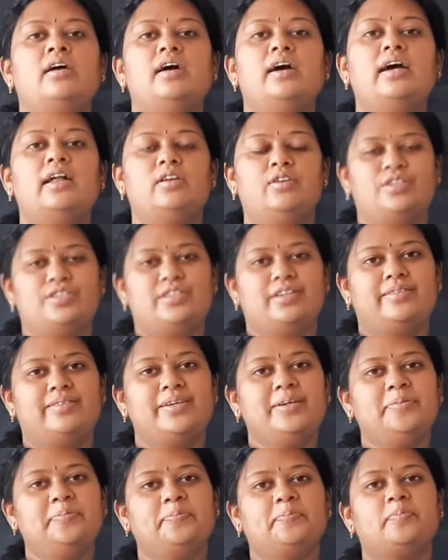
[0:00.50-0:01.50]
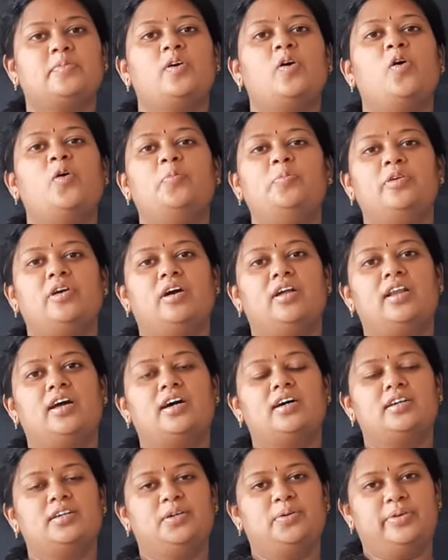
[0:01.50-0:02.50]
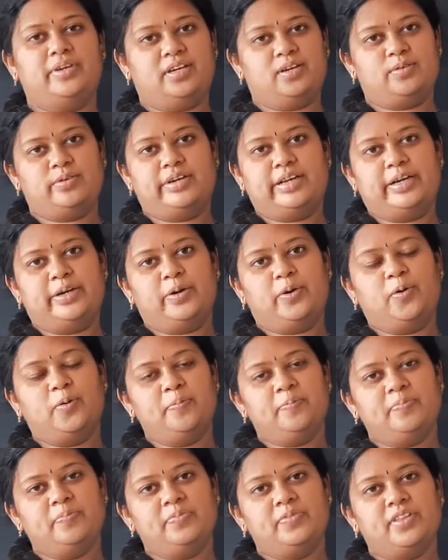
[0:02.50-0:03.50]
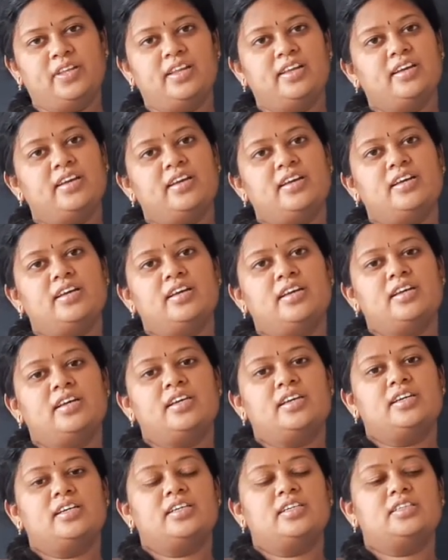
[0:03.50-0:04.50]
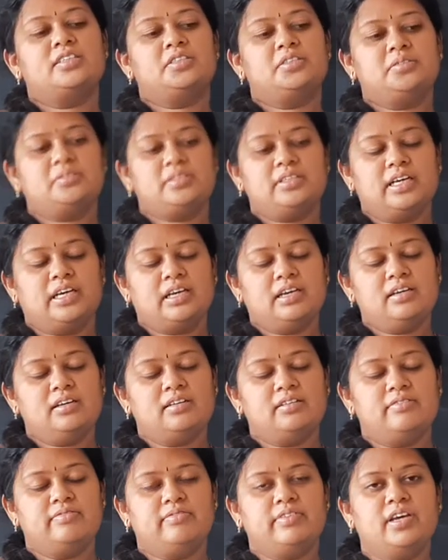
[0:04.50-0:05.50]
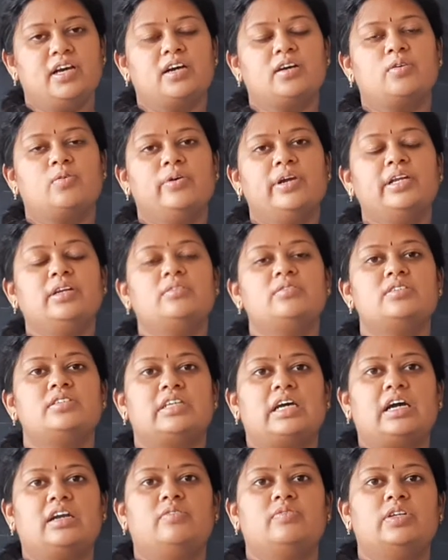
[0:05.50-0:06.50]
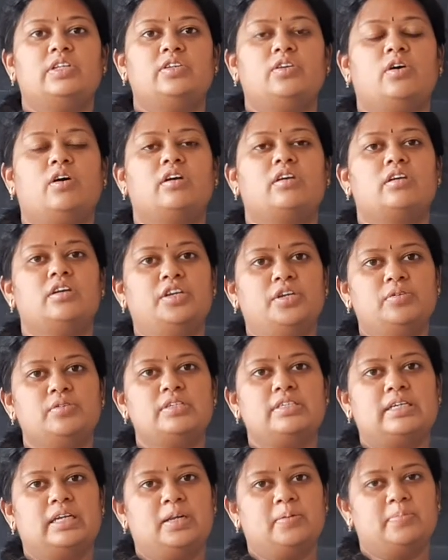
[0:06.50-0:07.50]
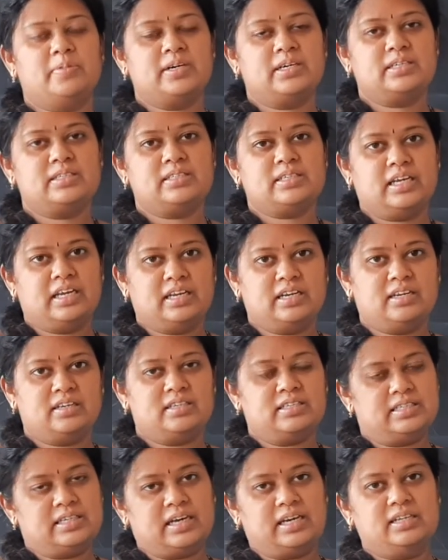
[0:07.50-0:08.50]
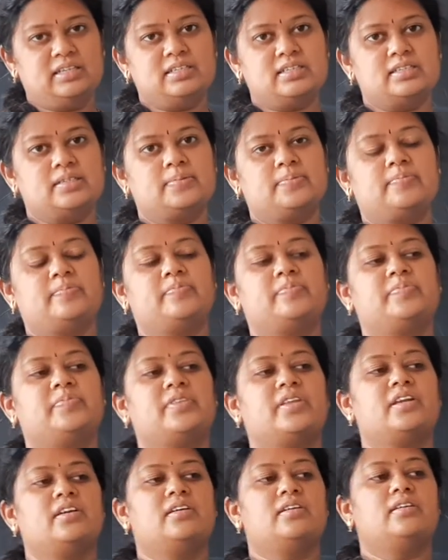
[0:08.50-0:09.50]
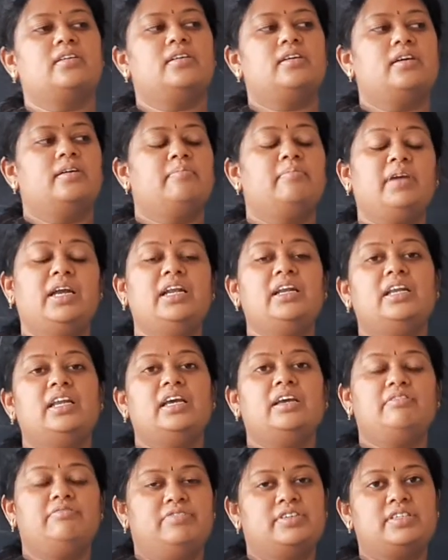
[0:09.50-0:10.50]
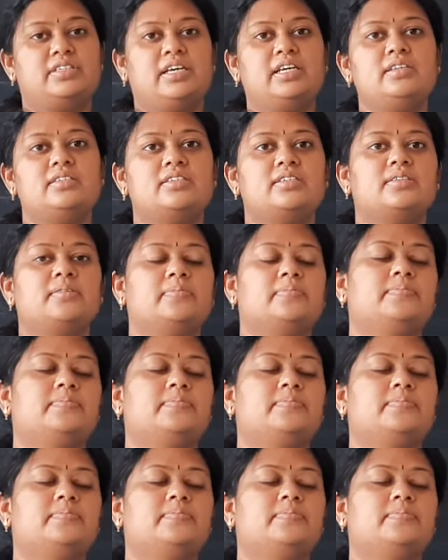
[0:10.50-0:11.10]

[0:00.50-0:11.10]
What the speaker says: Hello children, hope you all are doing good at home. Today we are going to start with your new syllabus in science, mainly physics.